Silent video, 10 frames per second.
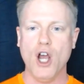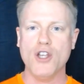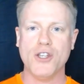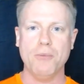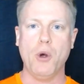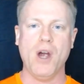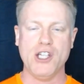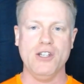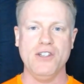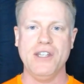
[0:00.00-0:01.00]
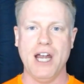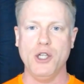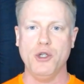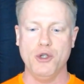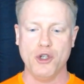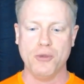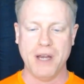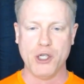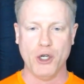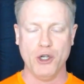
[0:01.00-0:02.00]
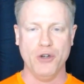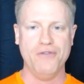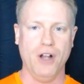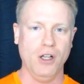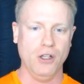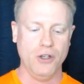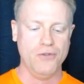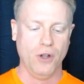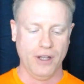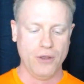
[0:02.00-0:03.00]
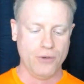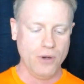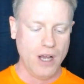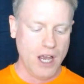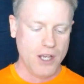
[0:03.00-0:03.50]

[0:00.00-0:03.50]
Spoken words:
Some questions there to just make sure you're following through.